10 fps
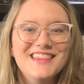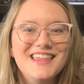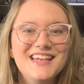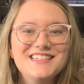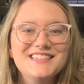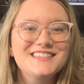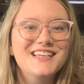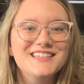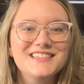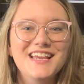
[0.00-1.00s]
than
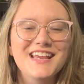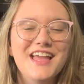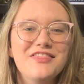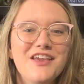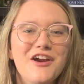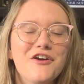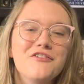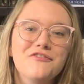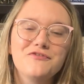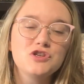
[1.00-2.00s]
discussing
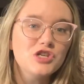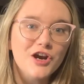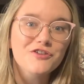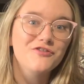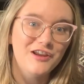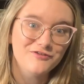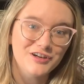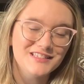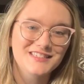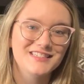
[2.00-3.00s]
their shared
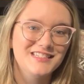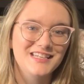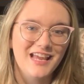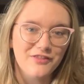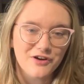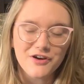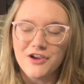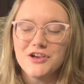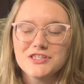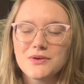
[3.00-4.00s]
favorites together.
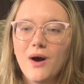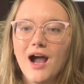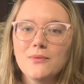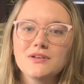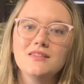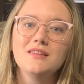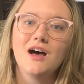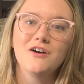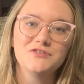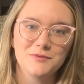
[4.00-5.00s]
So I would
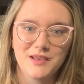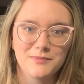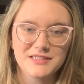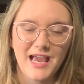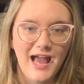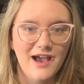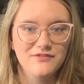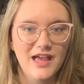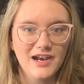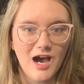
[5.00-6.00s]
love to be able to have
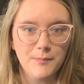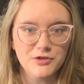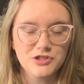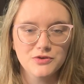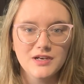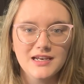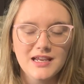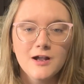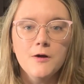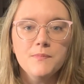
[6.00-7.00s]
that
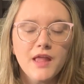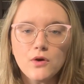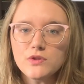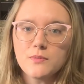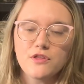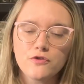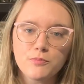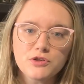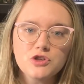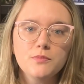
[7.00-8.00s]
opportunity, not only with other
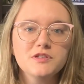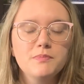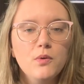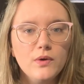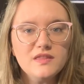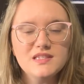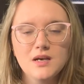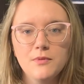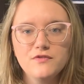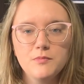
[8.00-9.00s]
booktubers, but with
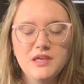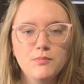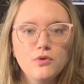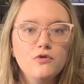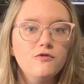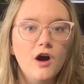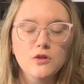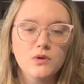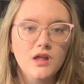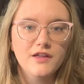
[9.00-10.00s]
some of the people who
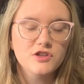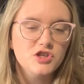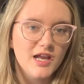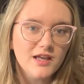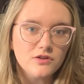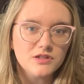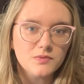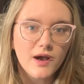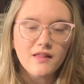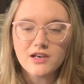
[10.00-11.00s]
follow along the channel as
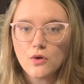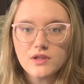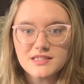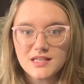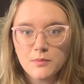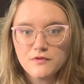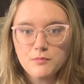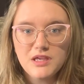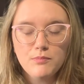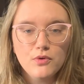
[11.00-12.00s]
well. I know that some of the
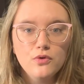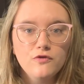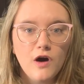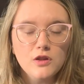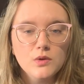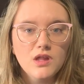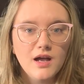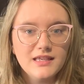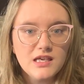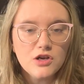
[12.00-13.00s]
people who follow
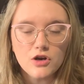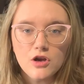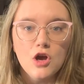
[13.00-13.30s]
along here